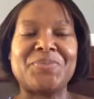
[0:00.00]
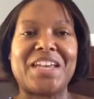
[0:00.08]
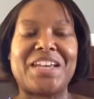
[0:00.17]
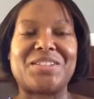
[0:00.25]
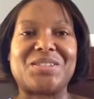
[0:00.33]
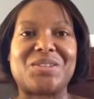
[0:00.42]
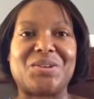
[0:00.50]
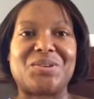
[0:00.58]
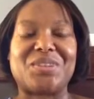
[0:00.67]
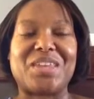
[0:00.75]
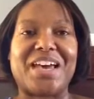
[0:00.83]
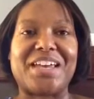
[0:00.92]
And so
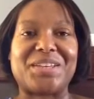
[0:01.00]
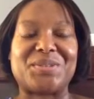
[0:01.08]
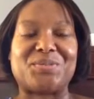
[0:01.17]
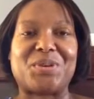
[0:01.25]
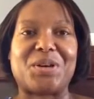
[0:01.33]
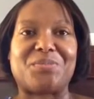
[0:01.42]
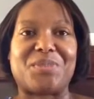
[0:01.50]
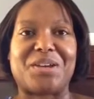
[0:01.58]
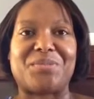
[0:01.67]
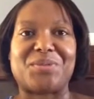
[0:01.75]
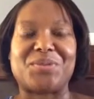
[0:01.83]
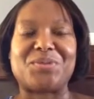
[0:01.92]
that is what my
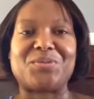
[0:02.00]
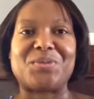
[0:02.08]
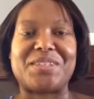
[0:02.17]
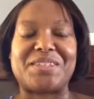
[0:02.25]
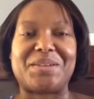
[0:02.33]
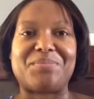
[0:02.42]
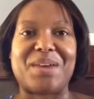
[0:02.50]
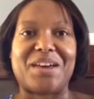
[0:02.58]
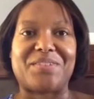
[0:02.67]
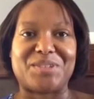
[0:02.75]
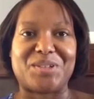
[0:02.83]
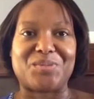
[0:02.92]
most recent
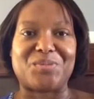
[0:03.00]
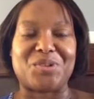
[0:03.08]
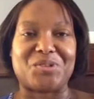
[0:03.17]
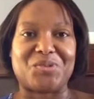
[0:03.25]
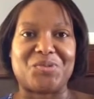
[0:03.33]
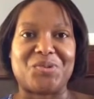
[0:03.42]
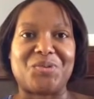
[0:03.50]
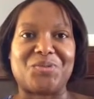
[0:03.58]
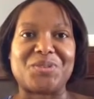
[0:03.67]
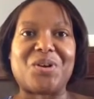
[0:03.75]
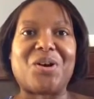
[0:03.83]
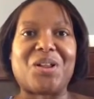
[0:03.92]
bathtub ritual
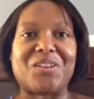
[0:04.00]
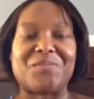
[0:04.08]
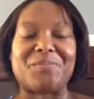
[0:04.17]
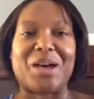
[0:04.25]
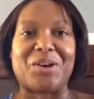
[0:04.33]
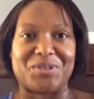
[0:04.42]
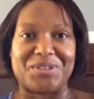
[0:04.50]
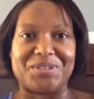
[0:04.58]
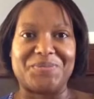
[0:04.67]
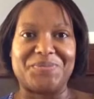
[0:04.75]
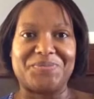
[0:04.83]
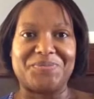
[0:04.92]
was all about.
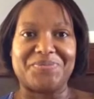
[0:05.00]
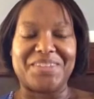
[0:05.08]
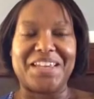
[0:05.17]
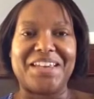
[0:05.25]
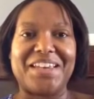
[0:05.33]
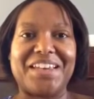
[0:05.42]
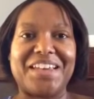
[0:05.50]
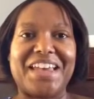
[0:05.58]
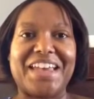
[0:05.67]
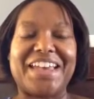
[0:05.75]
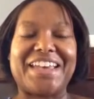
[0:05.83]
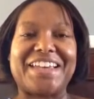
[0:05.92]

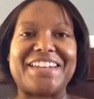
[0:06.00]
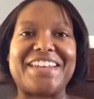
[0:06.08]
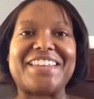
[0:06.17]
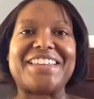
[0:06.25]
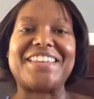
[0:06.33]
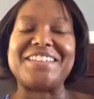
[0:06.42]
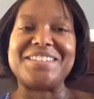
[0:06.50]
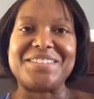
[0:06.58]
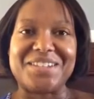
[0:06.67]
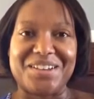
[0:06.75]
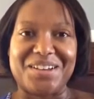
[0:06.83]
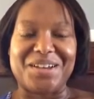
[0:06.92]
And this
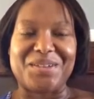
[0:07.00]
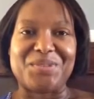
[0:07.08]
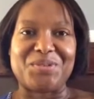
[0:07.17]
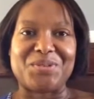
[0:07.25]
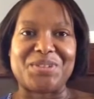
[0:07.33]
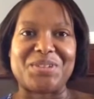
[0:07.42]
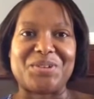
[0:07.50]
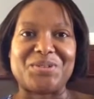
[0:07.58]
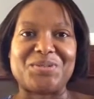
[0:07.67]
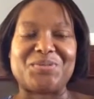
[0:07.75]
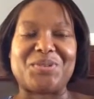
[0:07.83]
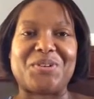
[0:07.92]
time the
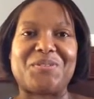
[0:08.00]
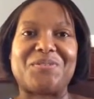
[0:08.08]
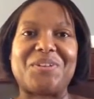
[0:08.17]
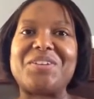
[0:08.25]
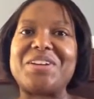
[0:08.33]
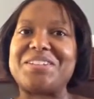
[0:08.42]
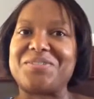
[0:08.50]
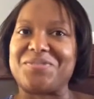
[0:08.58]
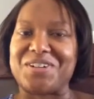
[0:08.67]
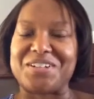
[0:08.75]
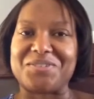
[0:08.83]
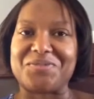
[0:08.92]
results were very
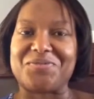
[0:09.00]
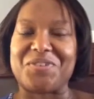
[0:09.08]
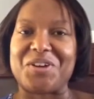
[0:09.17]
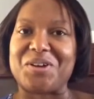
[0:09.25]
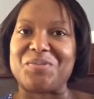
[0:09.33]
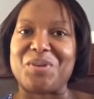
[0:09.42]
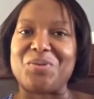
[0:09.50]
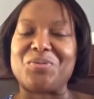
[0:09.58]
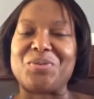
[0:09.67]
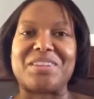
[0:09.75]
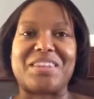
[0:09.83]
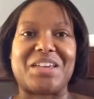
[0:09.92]
different from
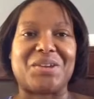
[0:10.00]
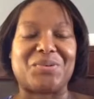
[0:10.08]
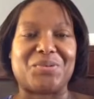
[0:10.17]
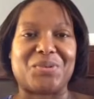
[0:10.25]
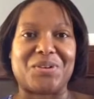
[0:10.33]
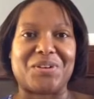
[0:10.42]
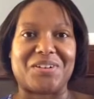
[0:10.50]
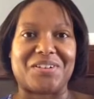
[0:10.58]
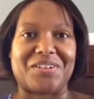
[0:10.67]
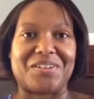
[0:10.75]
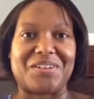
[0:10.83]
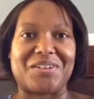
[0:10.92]
what they
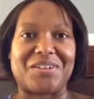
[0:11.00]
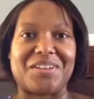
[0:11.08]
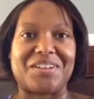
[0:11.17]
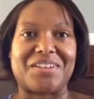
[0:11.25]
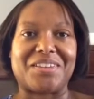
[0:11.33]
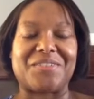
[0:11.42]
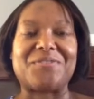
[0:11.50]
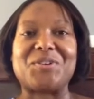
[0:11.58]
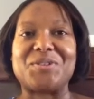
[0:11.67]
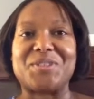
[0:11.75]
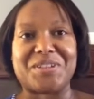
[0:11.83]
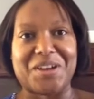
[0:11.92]
were the
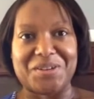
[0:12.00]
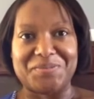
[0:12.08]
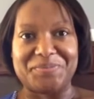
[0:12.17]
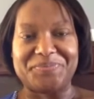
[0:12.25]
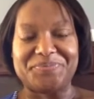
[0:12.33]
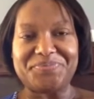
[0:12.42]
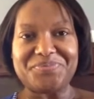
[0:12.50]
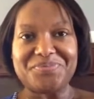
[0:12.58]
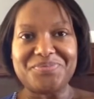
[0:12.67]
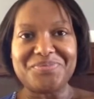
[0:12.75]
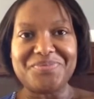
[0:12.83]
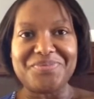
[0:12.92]
first time,
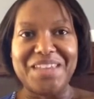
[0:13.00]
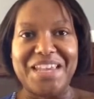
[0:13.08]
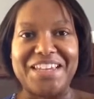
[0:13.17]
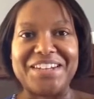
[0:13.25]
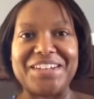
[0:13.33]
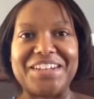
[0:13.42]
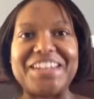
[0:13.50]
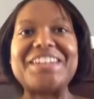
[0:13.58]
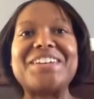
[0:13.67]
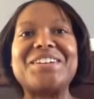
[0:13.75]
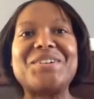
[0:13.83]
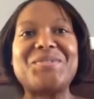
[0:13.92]
in
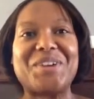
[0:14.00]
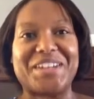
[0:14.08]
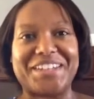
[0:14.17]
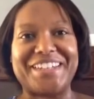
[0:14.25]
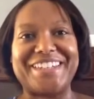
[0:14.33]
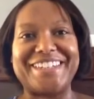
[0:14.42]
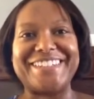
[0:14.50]
a good way.